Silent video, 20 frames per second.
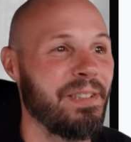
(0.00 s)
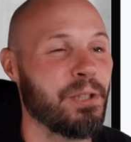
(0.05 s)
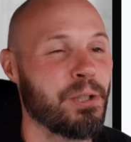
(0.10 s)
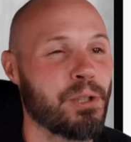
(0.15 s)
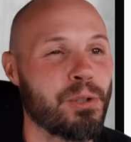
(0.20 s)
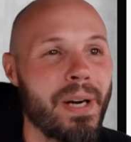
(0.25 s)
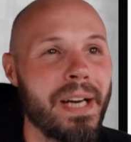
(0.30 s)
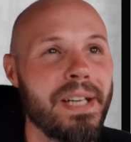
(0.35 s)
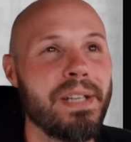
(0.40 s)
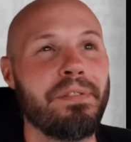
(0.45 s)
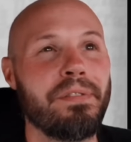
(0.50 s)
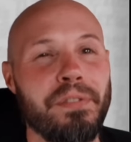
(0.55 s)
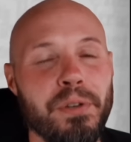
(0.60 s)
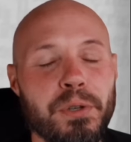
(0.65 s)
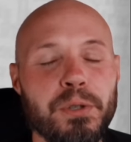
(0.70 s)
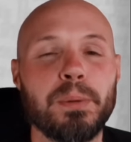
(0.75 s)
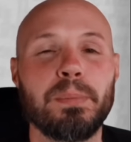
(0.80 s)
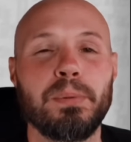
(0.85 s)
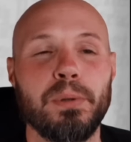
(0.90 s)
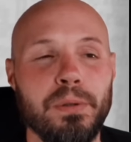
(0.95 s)
You're trying to
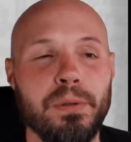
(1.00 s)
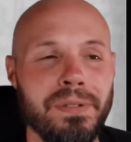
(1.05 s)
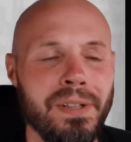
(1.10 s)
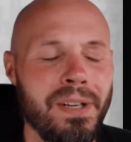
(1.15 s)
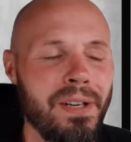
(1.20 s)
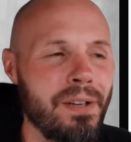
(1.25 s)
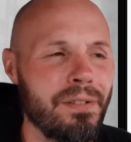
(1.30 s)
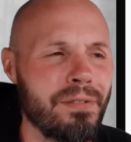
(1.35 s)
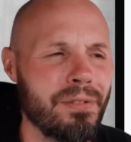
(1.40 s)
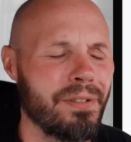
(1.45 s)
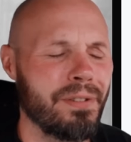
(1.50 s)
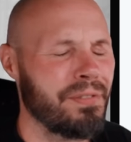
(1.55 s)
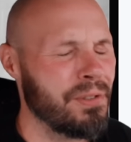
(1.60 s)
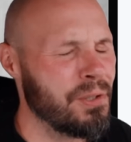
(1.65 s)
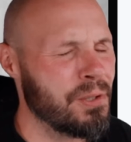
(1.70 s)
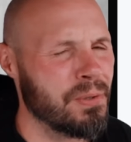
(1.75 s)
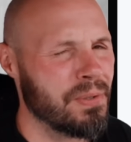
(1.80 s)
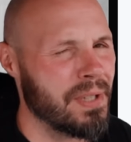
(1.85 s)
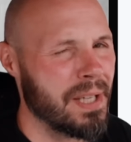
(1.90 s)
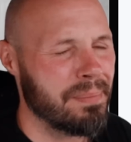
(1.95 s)
future-proof for a
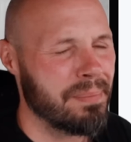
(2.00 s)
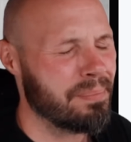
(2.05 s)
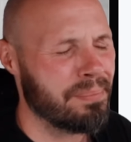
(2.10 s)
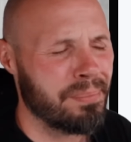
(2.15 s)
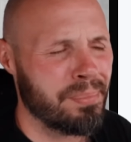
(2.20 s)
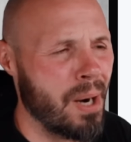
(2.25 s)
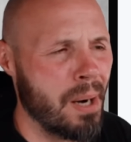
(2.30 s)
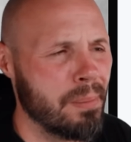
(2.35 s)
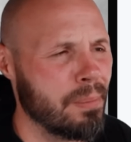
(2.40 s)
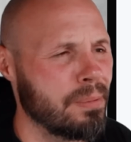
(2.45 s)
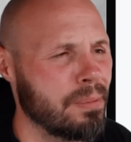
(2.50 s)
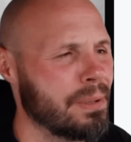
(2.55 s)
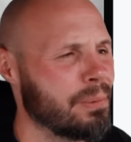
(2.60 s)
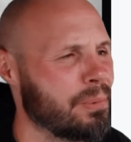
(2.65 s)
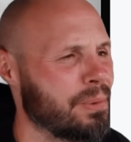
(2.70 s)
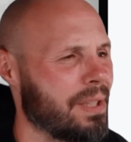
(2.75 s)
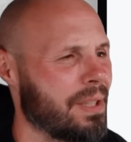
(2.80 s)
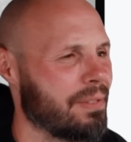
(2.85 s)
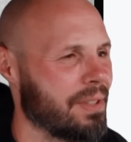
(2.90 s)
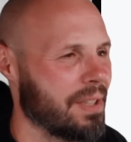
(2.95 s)
future that probably
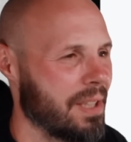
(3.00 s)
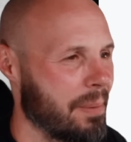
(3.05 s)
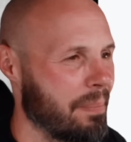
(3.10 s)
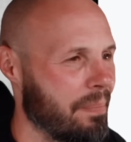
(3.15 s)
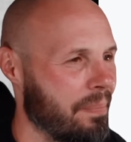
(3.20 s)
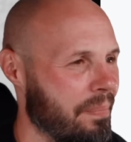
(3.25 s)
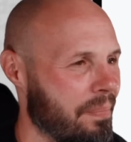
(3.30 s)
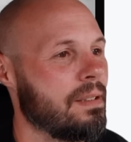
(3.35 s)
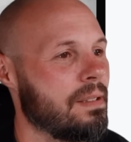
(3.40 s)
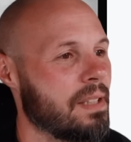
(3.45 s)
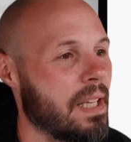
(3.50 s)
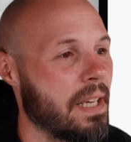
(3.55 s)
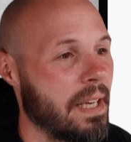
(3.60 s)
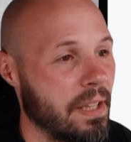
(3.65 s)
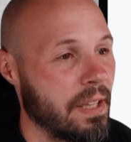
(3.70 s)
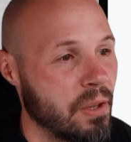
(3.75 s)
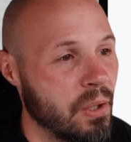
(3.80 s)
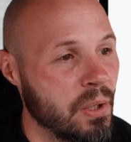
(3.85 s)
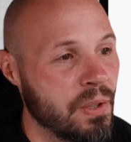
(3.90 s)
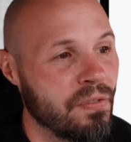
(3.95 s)
will never come said
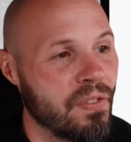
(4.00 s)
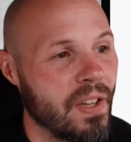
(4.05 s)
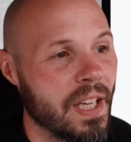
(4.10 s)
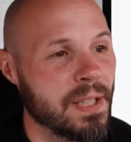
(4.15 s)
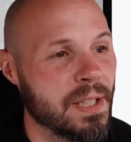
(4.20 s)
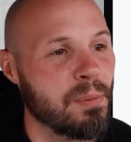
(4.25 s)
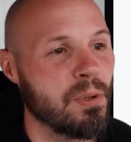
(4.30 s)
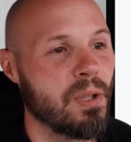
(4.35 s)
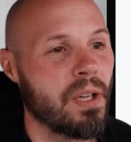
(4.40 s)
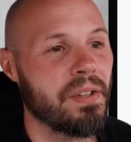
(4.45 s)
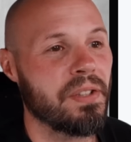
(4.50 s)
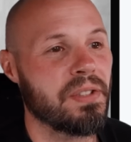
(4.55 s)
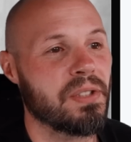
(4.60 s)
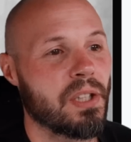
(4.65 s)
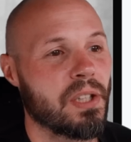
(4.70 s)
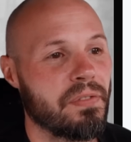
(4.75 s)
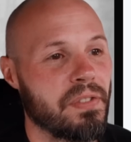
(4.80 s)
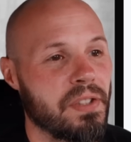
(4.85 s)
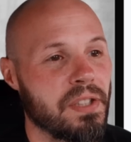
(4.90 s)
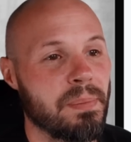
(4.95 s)
it looked flexible on the
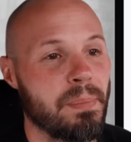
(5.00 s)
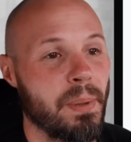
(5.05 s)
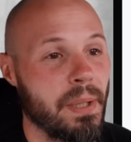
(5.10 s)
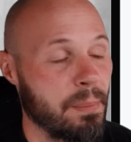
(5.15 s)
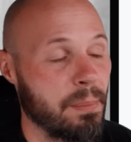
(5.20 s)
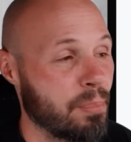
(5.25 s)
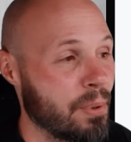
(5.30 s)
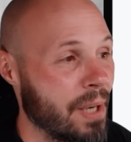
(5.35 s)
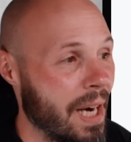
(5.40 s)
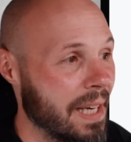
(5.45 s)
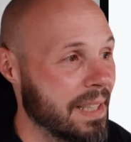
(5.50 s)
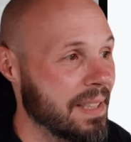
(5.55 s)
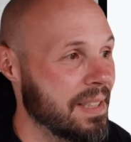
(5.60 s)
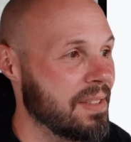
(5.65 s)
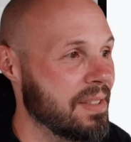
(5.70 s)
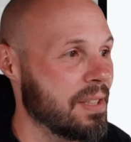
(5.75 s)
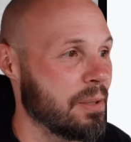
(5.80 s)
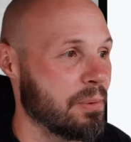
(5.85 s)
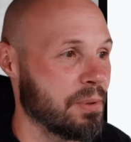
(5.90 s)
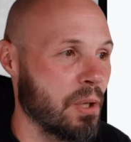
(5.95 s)
surface, but in
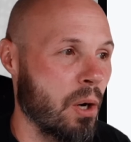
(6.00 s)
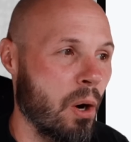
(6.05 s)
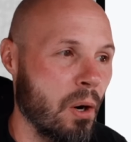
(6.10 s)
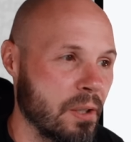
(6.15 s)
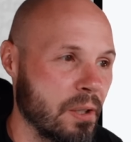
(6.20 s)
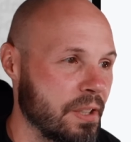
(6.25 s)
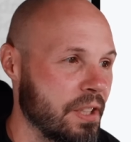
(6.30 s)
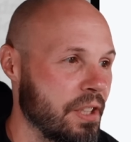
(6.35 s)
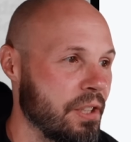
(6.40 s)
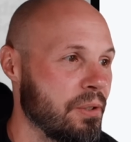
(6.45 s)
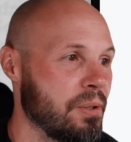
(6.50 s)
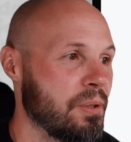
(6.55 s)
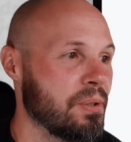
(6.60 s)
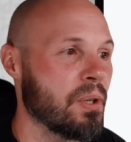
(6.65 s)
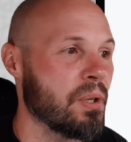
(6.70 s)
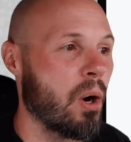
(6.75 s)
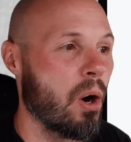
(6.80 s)
practice, it was harder to use,